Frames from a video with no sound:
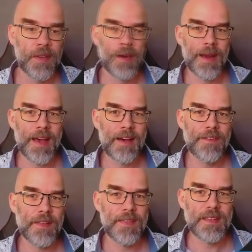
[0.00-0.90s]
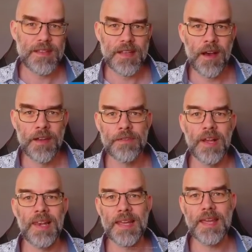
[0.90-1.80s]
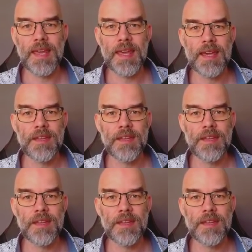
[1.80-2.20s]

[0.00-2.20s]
By having this under a link key,